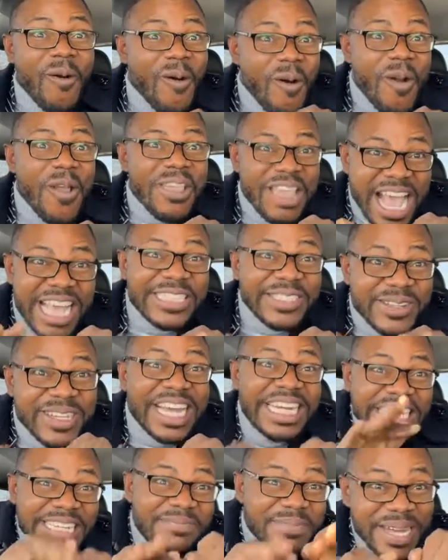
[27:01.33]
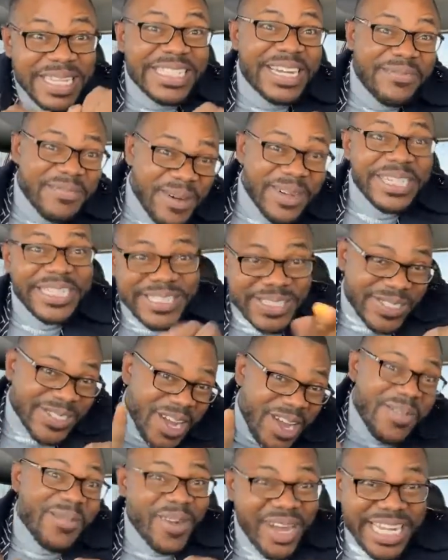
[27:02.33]
Oh, oh yeah, you can email the money to
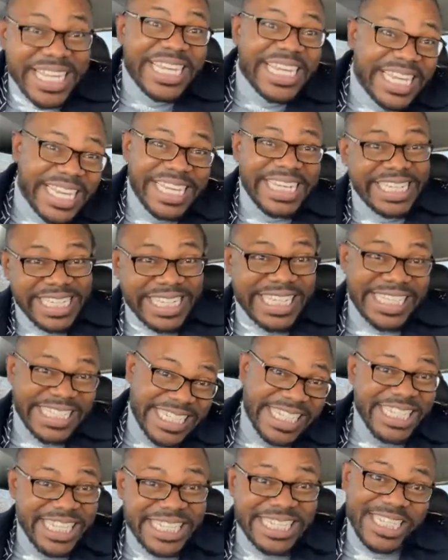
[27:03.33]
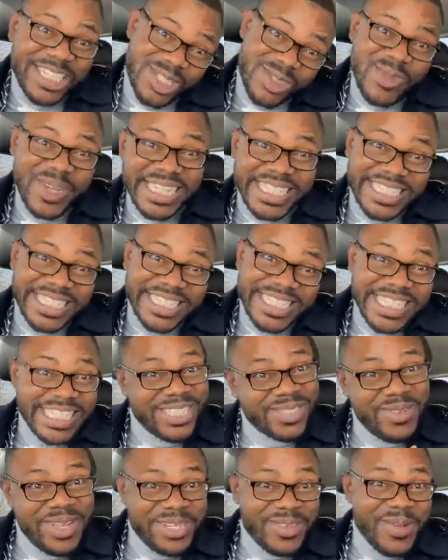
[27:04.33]
somebody. Is it, is it sweet?
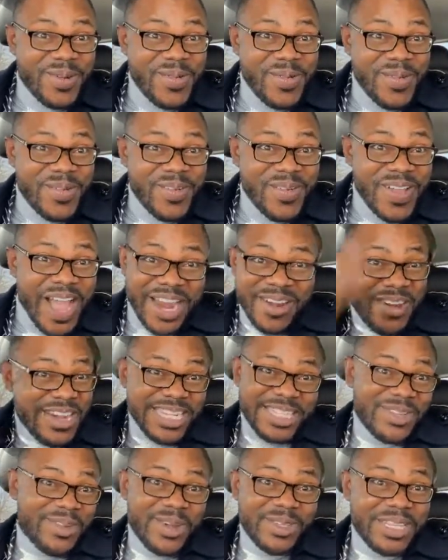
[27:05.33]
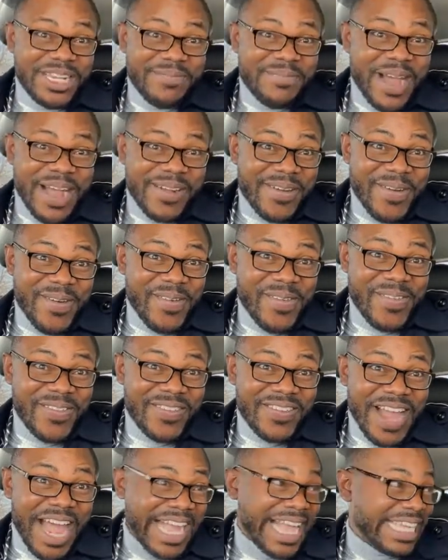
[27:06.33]
It's sweet, too. I don't need to go to the bank. Oh.
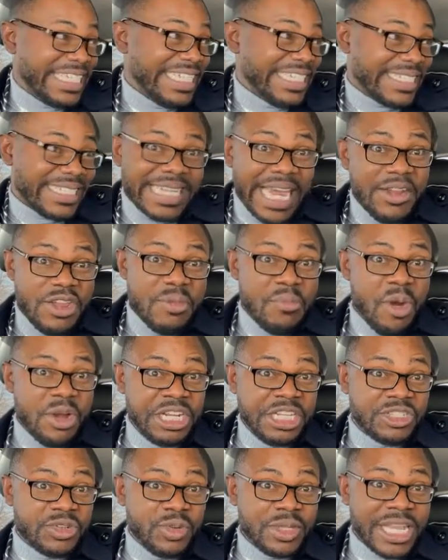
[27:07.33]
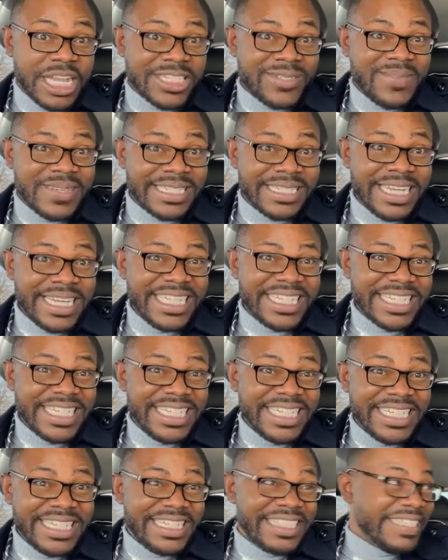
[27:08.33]
I can just send you money through text message,
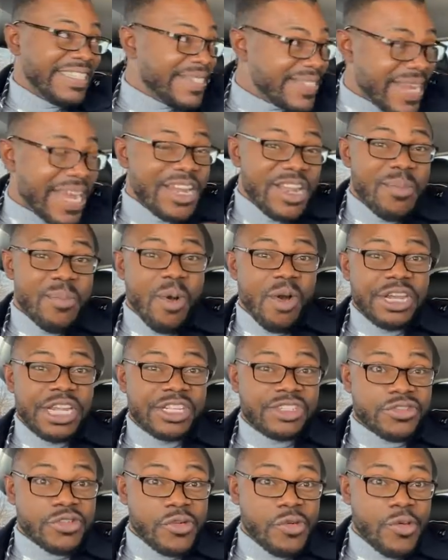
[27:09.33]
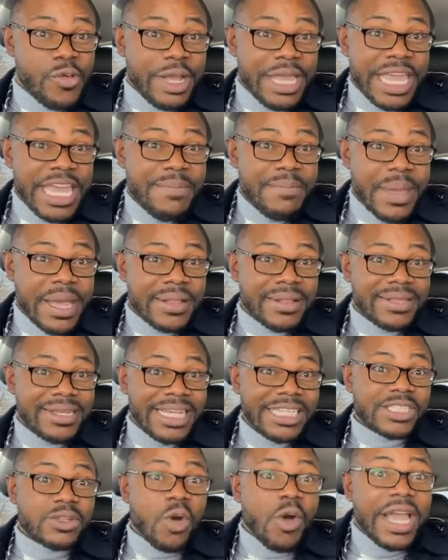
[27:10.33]
send you money through email.
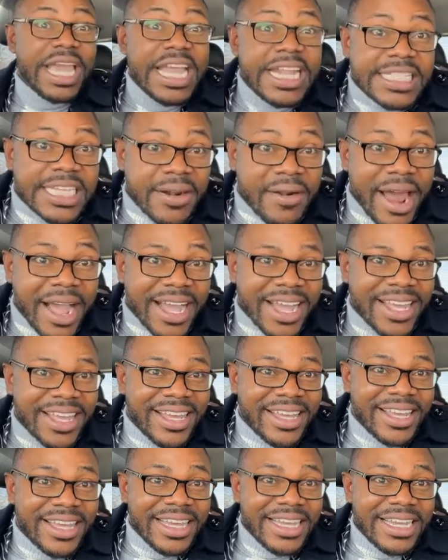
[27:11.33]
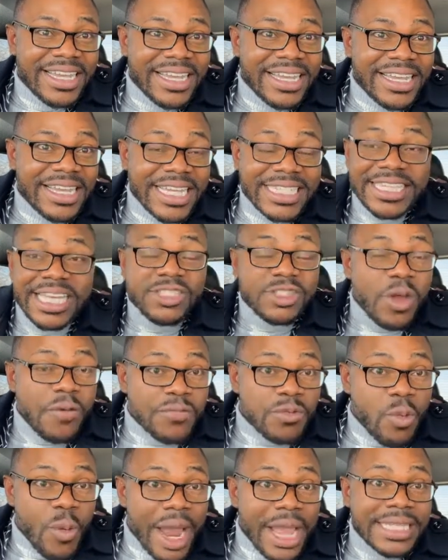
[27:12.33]
It's called Interact. It's a
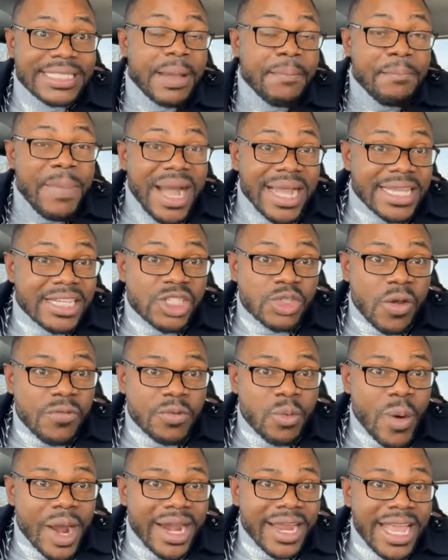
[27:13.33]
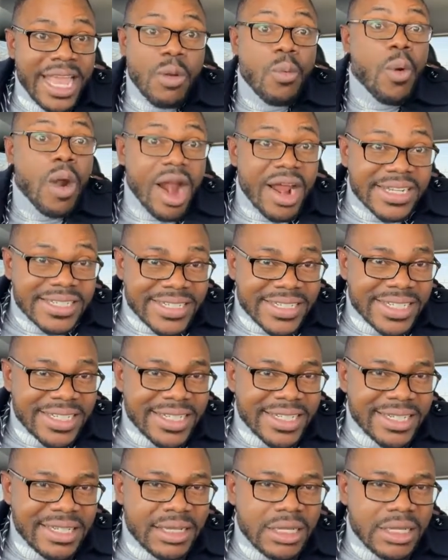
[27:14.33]
software. It's a banking software. It works.